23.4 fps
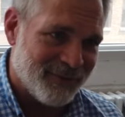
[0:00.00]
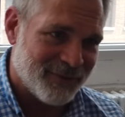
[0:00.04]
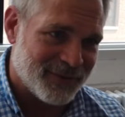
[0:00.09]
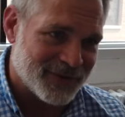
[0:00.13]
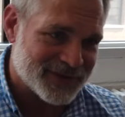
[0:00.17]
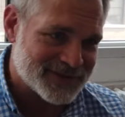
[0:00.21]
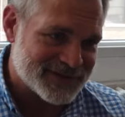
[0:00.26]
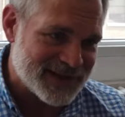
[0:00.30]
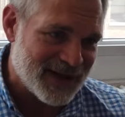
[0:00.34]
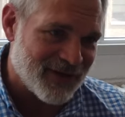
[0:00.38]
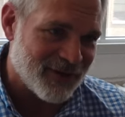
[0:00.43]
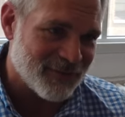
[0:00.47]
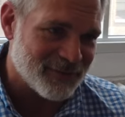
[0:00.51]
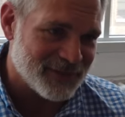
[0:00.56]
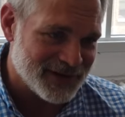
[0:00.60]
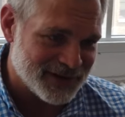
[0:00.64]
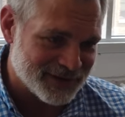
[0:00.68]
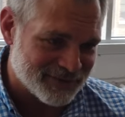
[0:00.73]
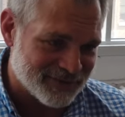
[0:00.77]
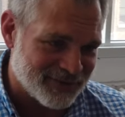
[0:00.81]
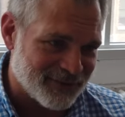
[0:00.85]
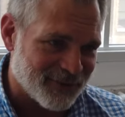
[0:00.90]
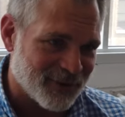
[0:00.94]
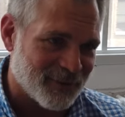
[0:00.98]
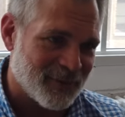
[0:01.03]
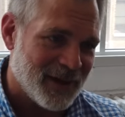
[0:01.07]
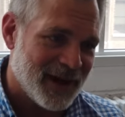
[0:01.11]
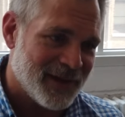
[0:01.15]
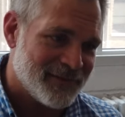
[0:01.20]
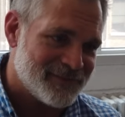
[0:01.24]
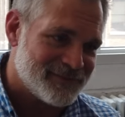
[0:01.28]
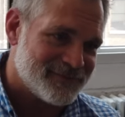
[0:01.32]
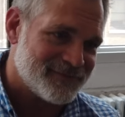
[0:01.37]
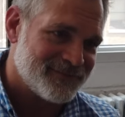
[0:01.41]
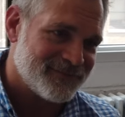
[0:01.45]
but it's now a medium
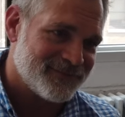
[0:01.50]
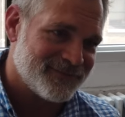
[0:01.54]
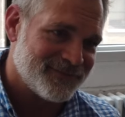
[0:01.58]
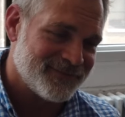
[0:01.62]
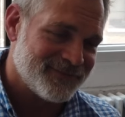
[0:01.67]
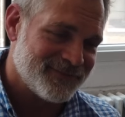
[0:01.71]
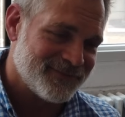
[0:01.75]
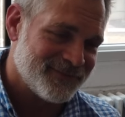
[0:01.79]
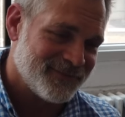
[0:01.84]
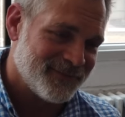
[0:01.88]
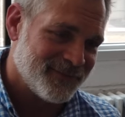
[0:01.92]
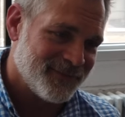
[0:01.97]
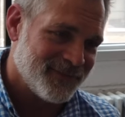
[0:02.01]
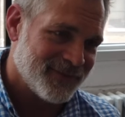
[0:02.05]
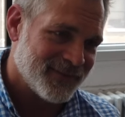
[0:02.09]
format. I gotta tell